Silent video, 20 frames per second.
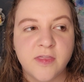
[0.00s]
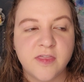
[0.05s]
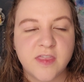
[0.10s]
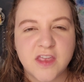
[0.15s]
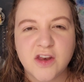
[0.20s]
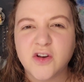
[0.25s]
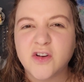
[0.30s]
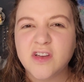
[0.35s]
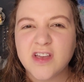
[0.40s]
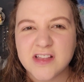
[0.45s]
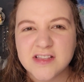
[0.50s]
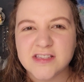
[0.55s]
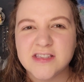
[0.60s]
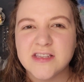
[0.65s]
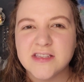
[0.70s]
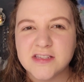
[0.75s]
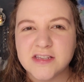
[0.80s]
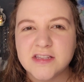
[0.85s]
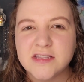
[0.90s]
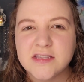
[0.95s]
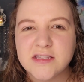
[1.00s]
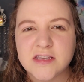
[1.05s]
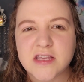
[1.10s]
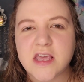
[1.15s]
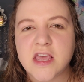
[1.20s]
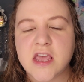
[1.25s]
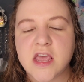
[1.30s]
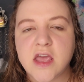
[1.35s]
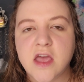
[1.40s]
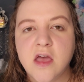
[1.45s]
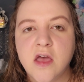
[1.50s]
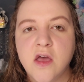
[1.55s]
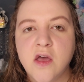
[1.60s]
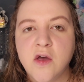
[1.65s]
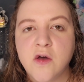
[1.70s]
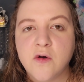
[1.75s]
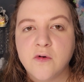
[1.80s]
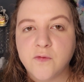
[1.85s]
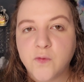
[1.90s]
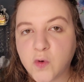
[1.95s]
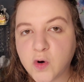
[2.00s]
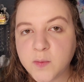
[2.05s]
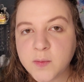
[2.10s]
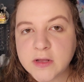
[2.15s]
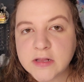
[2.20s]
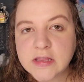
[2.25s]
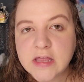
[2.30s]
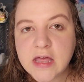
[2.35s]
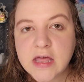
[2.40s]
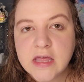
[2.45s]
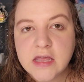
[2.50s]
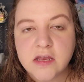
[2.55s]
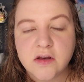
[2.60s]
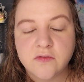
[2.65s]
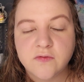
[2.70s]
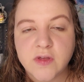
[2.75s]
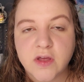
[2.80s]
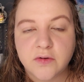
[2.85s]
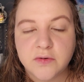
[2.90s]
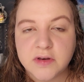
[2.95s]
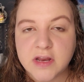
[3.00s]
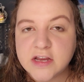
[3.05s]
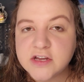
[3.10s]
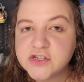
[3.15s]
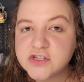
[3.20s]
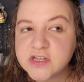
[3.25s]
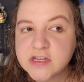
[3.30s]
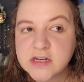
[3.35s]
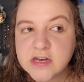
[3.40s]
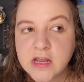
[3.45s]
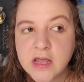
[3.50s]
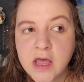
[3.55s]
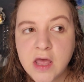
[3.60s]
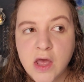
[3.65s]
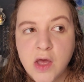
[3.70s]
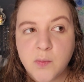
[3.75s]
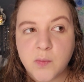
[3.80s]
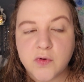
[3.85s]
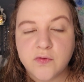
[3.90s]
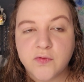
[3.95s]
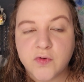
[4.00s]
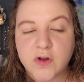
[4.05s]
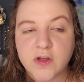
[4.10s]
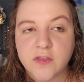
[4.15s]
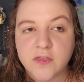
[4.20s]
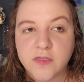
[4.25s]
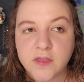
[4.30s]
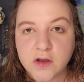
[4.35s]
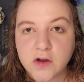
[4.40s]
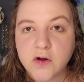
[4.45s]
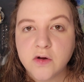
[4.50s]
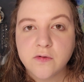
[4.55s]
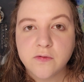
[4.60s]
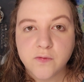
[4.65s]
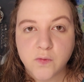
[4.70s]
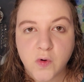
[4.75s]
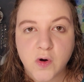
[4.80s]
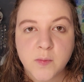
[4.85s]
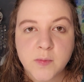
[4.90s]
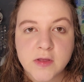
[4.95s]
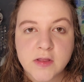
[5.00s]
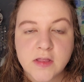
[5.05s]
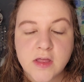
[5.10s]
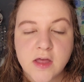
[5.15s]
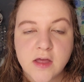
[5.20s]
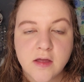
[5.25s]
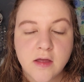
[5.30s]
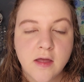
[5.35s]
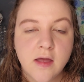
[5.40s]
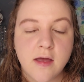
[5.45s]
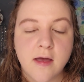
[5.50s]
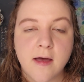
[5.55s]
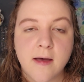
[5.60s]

thinner consistency formula in foundation, but for a thicker formula,